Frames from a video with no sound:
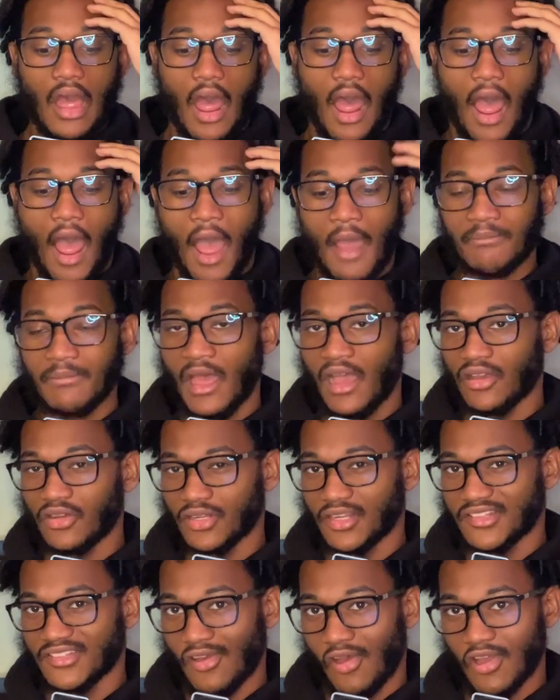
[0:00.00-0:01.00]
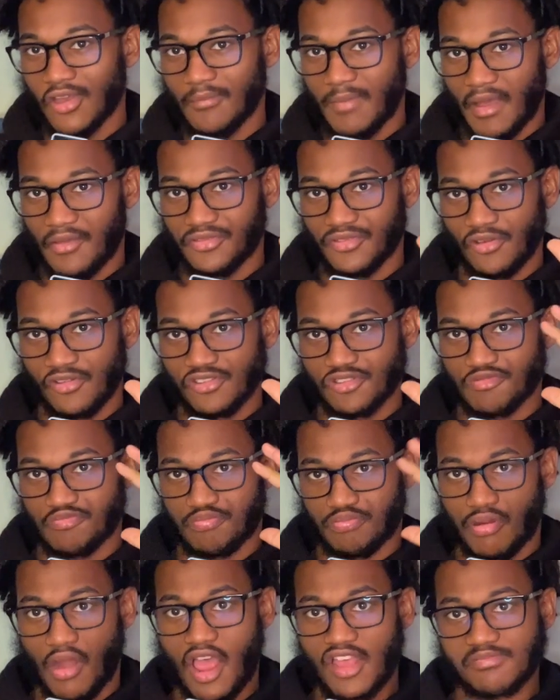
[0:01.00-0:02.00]
I'm not going to talk about those
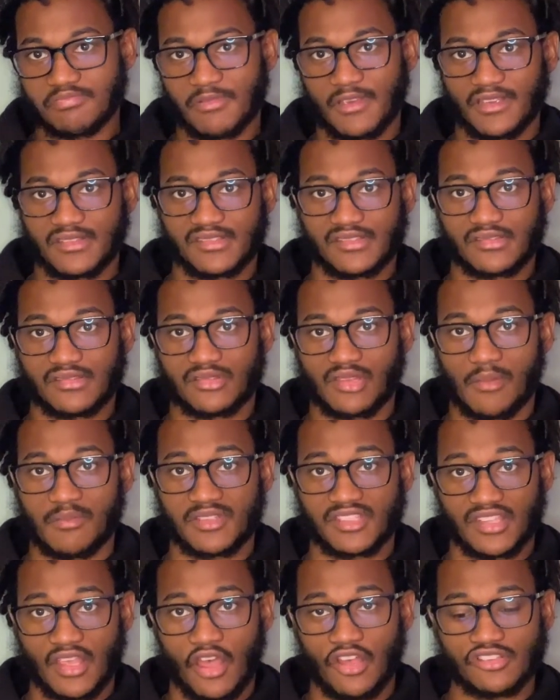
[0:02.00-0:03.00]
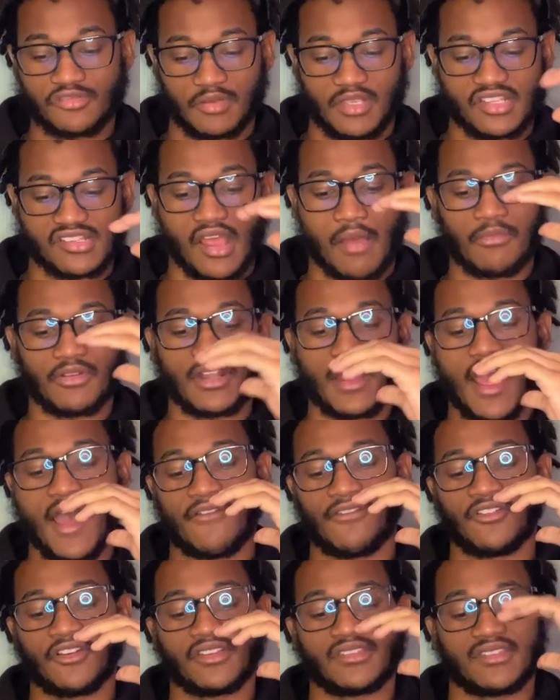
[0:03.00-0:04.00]
prospects themselves because I'm going to
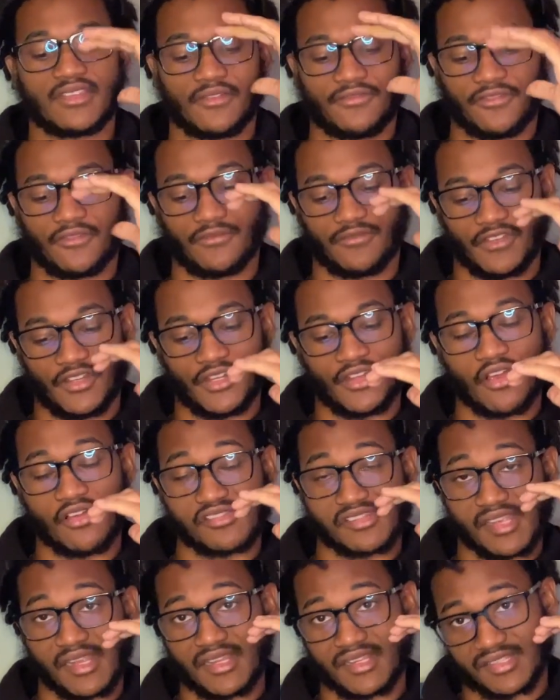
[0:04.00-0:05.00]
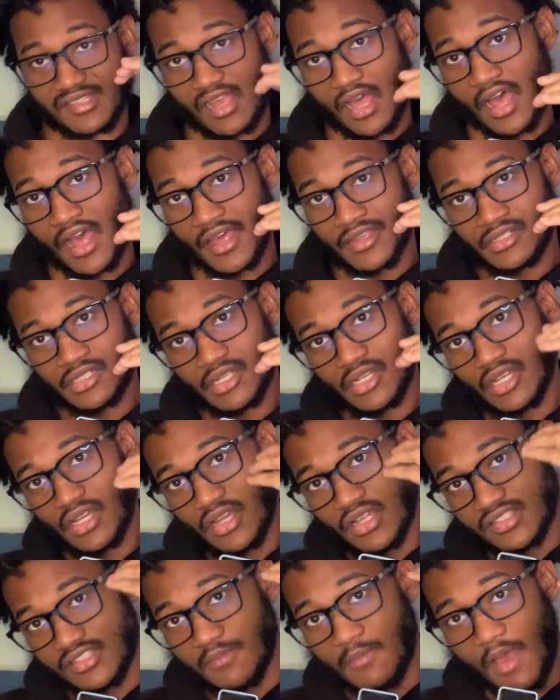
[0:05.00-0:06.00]
have a different video set aside
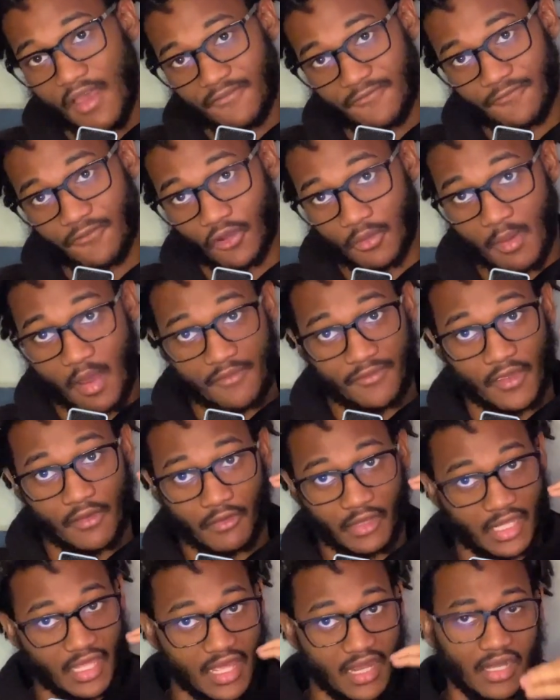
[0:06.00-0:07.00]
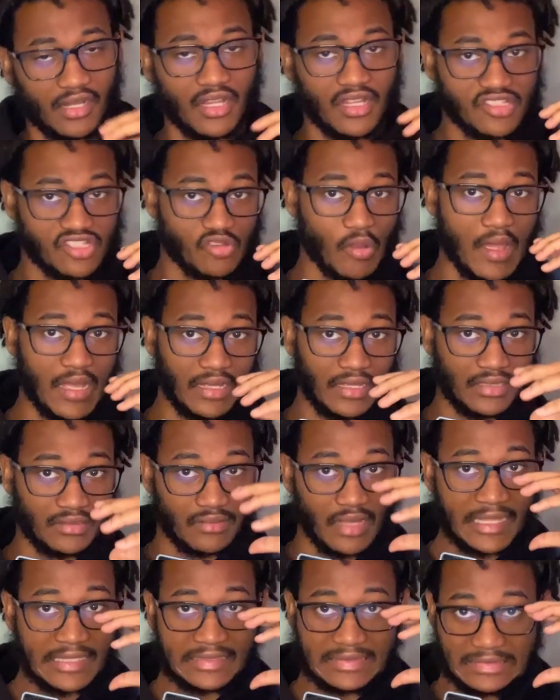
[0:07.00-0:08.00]
for my favorite candidates so I can
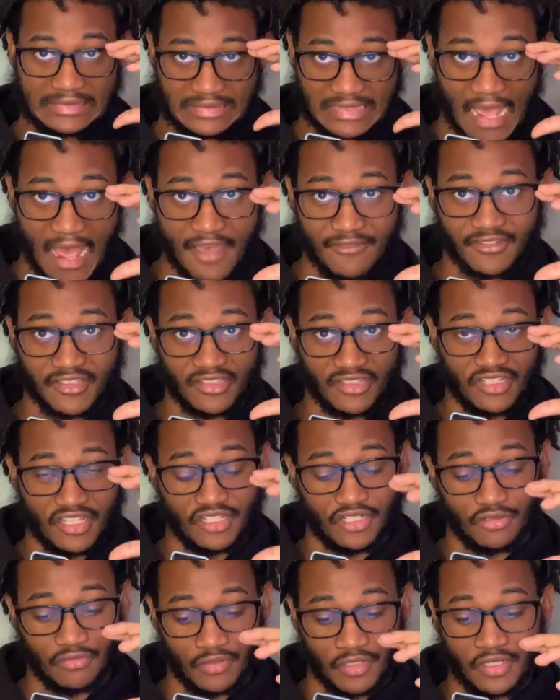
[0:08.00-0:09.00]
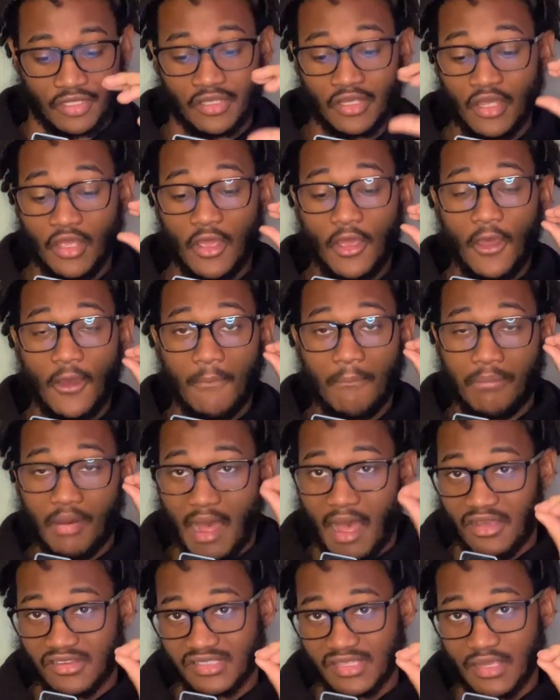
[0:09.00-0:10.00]
like dive into nitty gritty. But
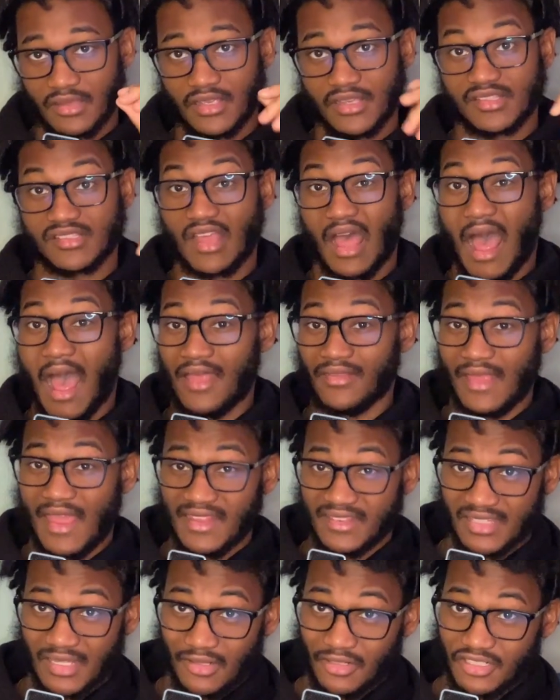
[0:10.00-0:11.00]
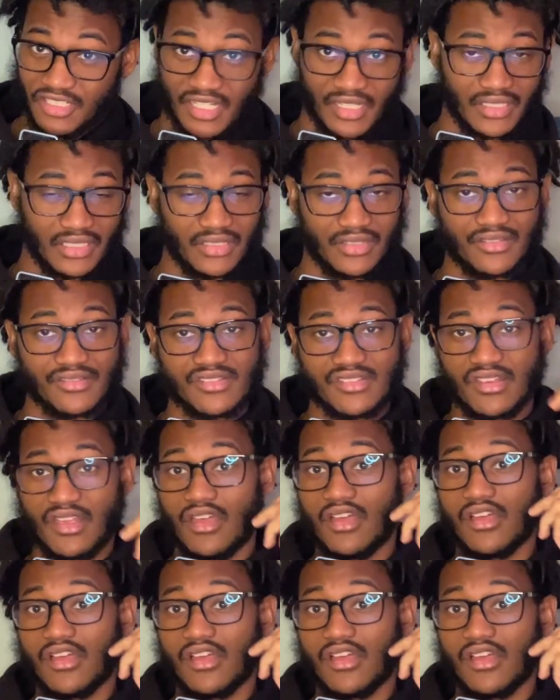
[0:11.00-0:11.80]
I'll say this: I like Taylor Jenkins.